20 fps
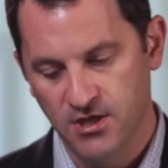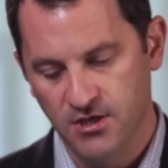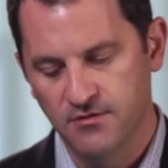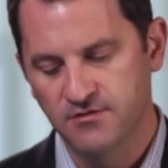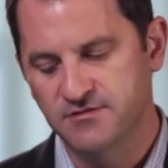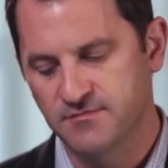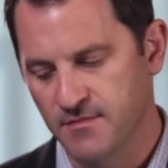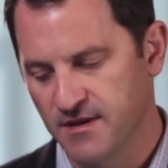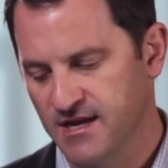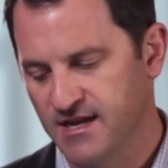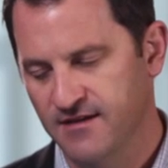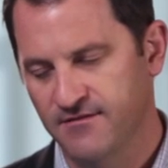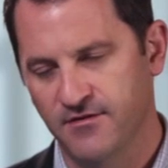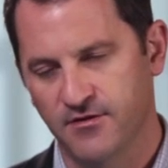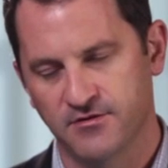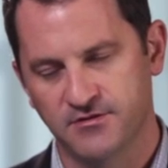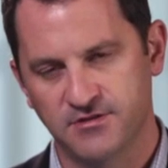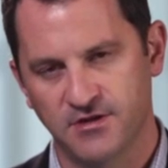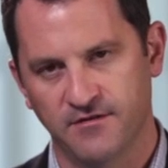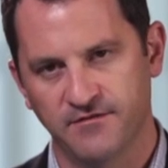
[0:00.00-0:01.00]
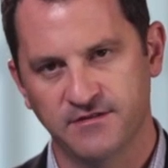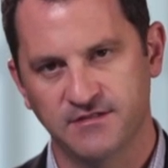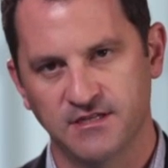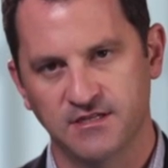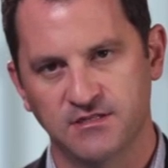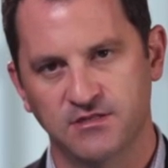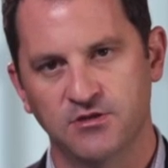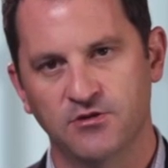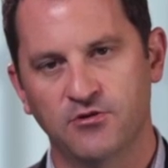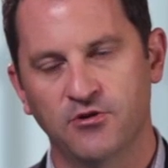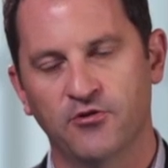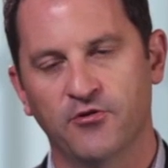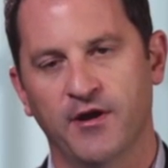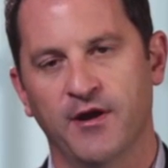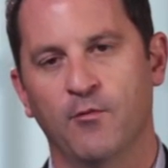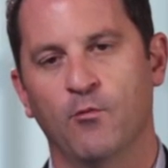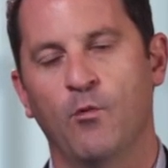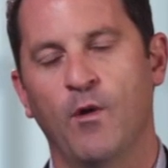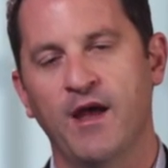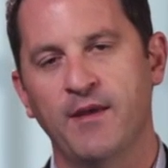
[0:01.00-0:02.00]
use many of your services. You can
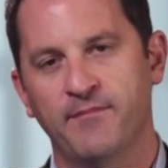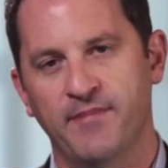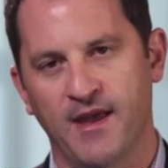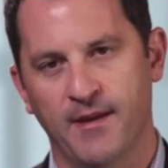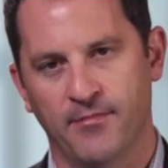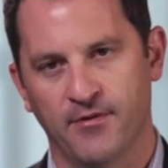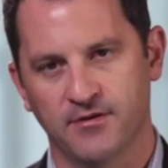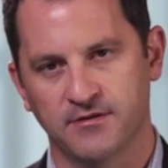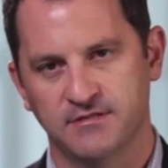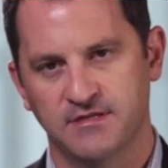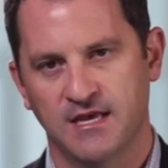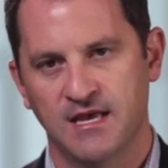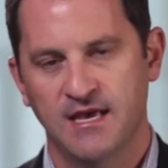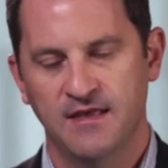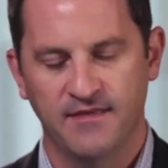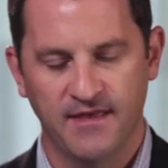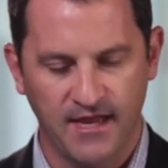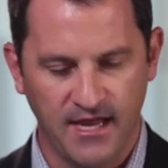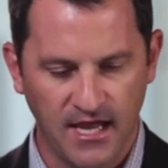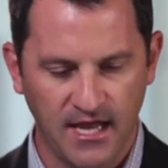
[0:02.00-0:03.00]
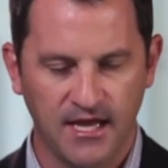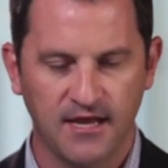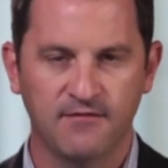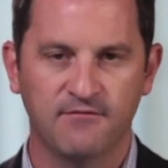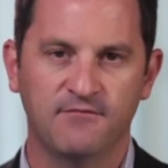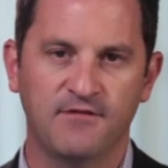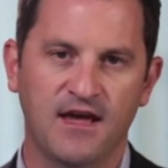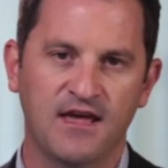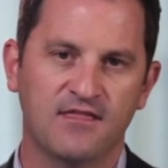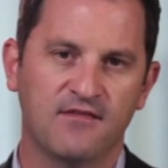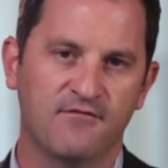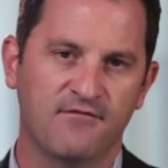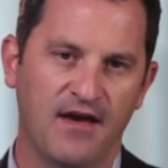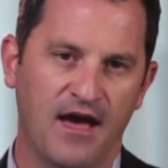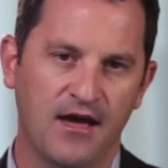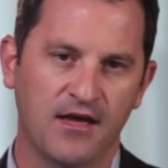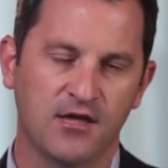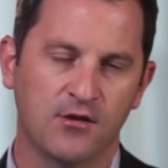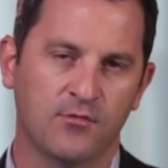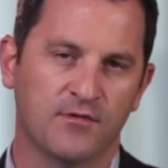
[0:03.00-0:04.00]
create white papers that can convey the
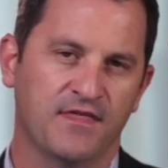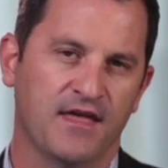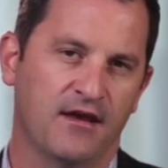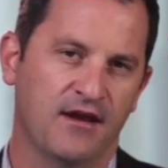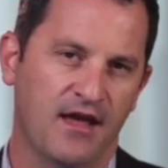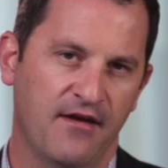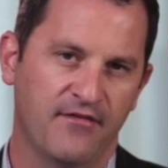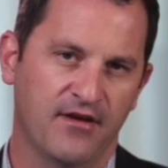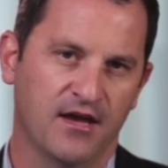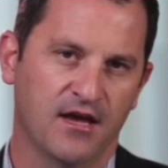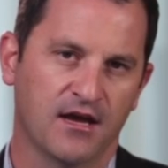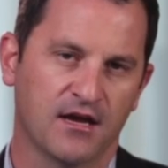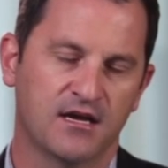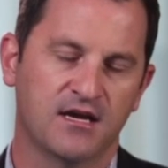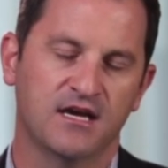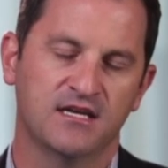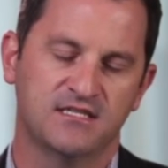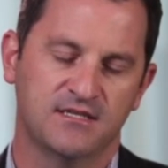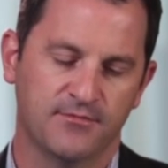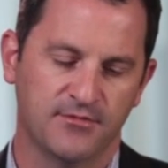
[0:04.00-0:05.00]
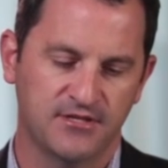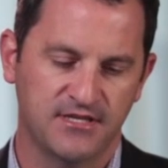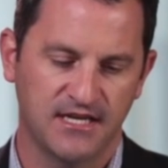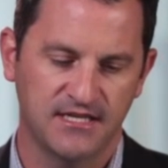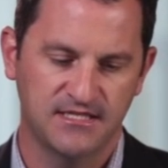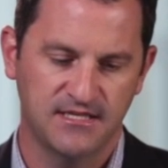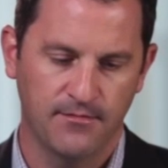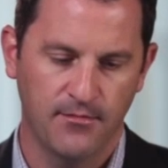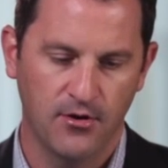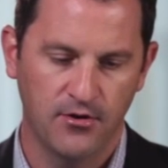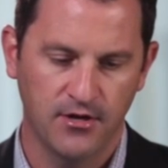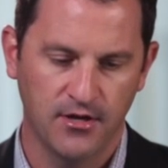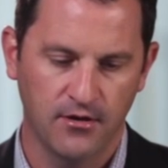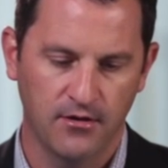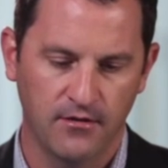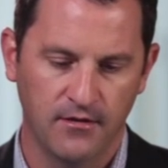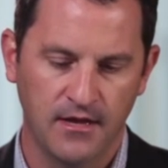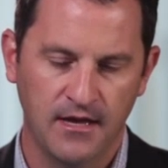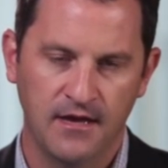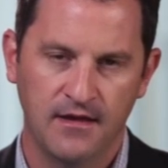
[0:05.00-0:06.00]
value without having a customer
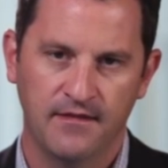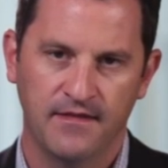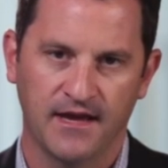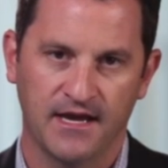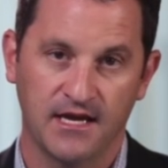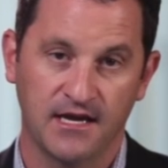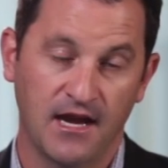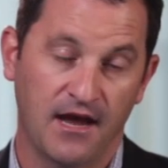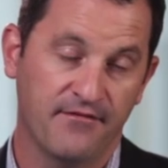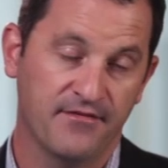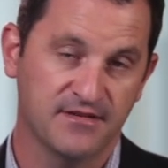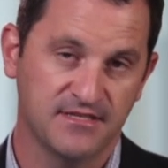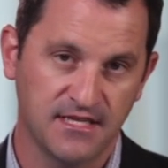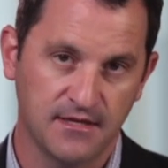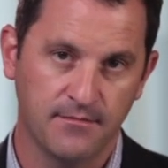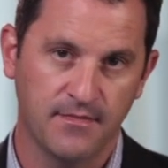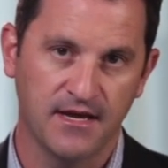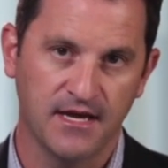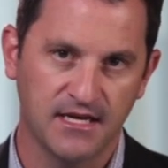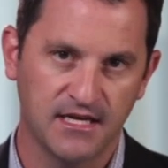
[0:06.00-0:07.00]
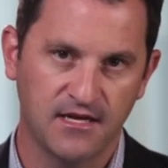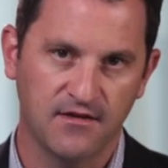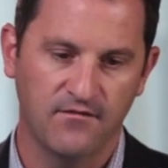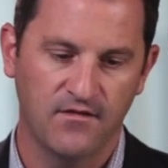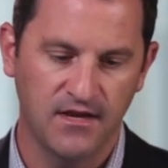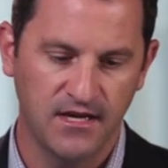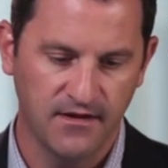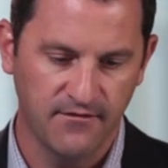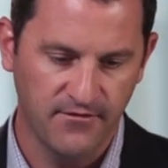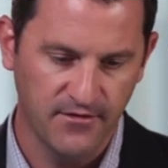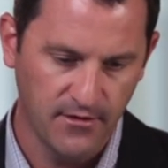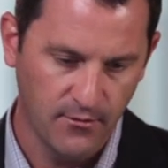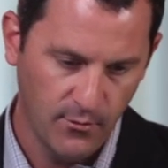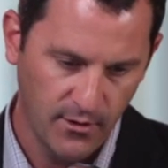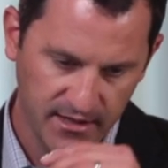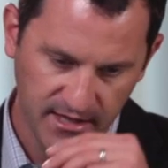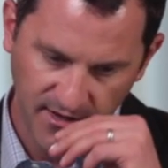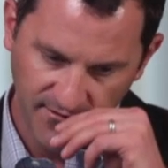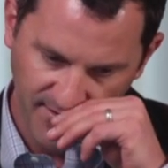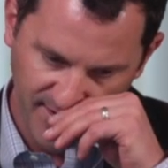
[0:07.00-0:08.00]
testimonial that can obviously be inconvenient for the
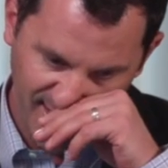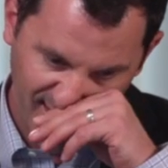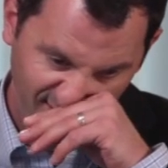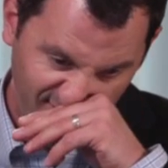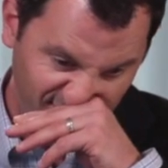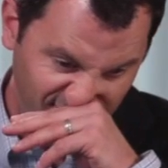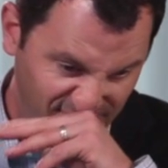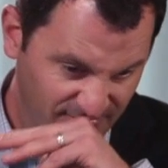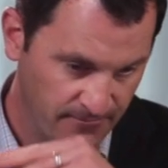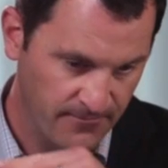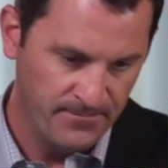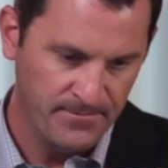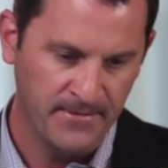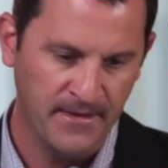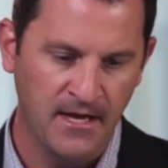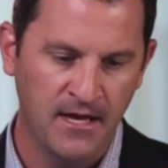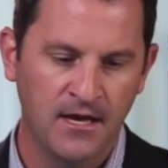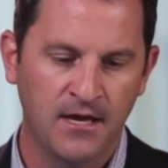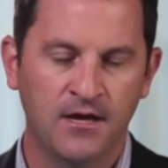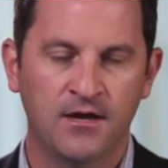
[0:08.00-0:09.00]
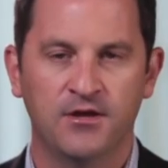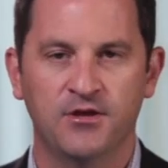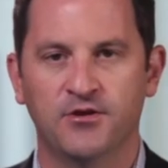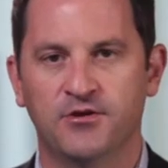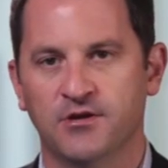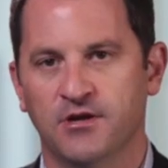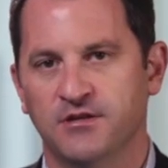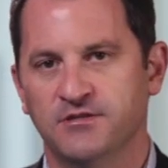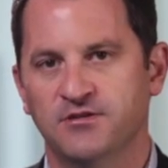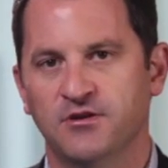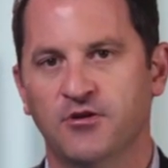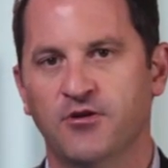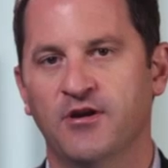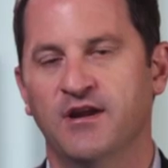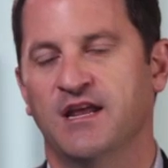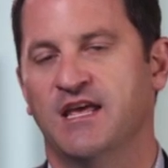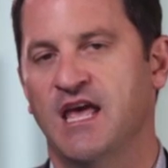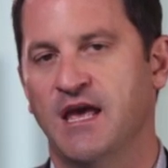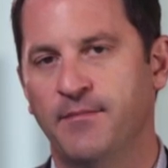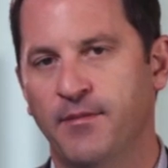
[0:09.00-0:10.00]
one giving it. You can also
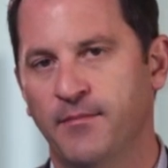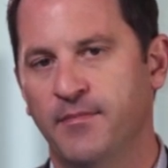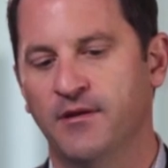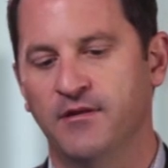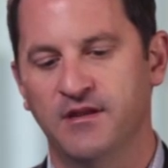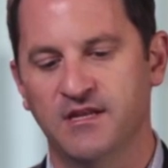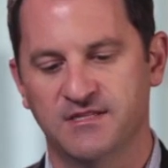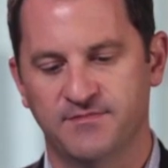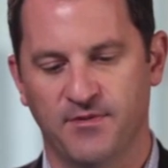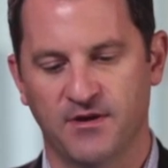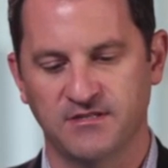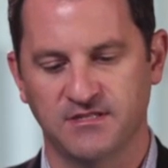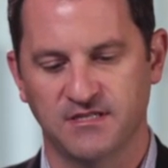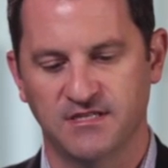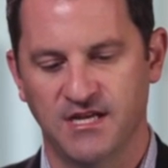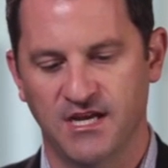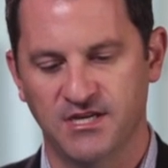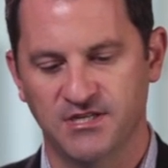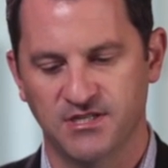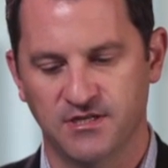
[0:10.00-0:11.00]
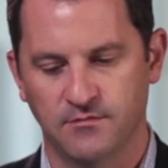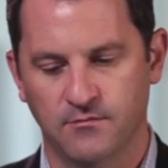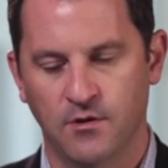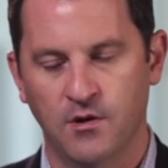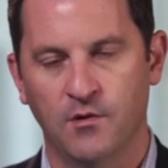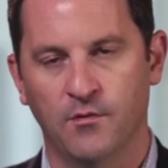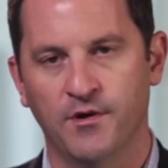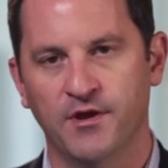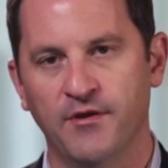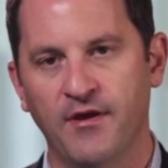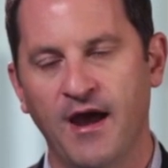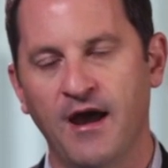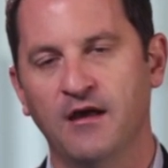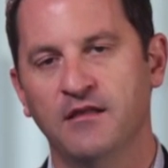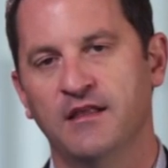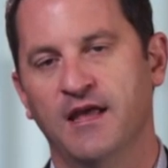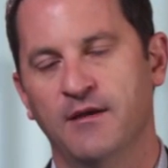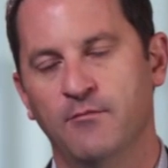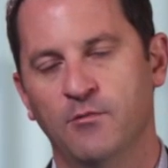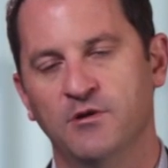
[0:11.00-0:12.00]
create a capabilities presentation where you
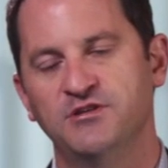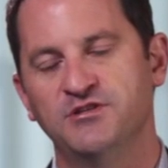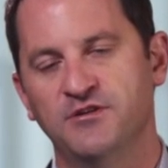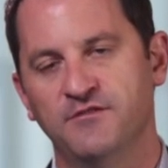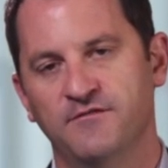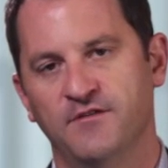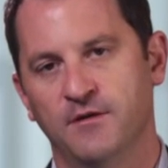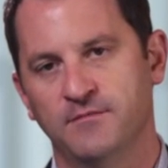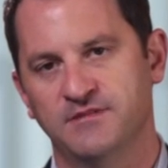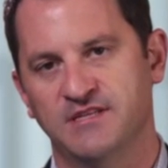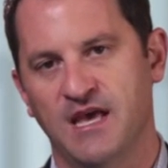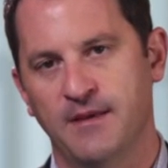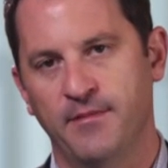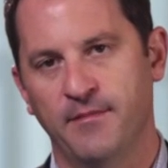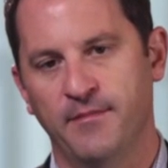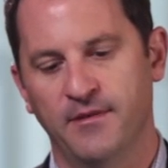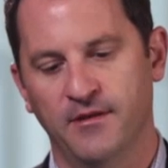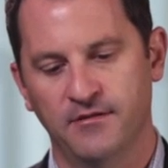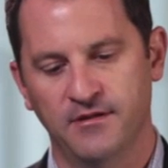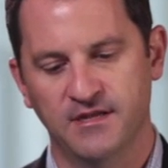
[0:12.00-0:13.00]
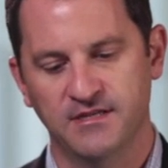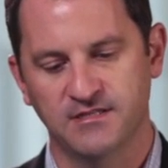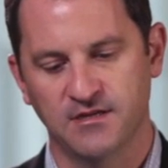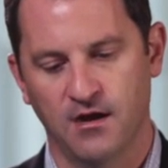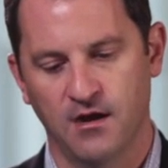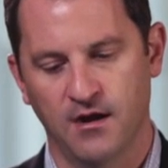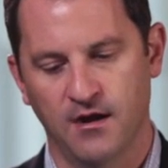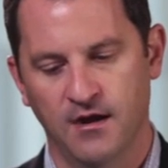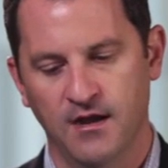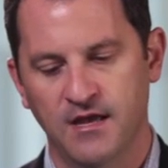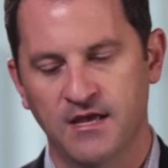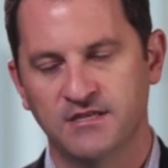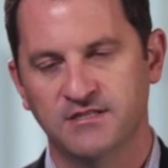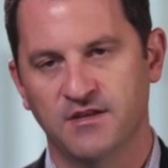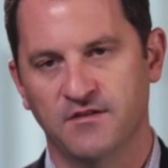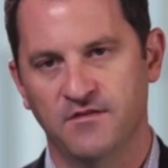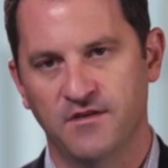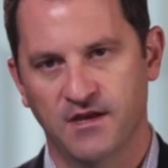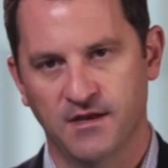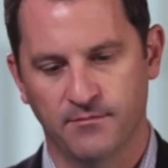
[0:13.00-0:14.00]
outline what your firm's capabilities are
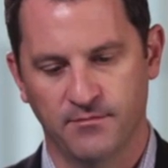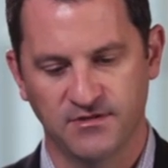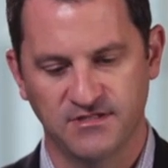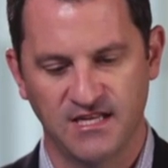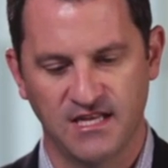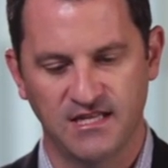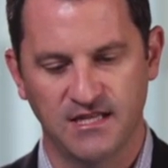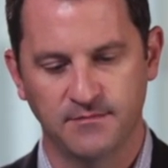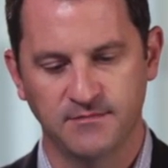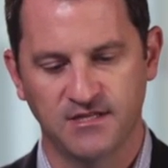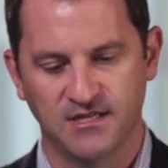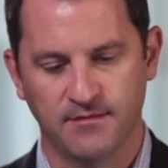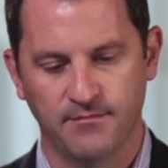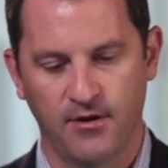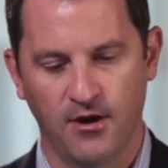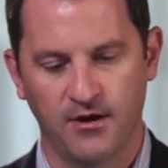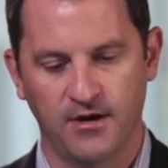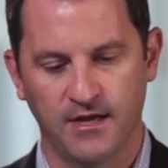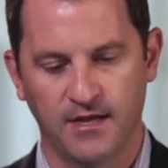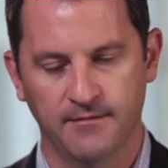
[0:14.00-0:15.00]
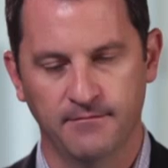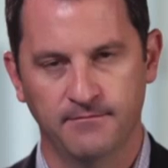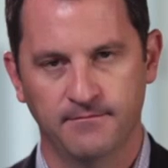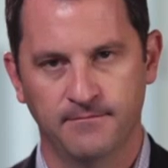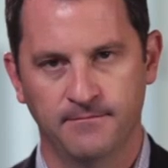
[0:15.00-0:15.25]
so that you can present them to the market.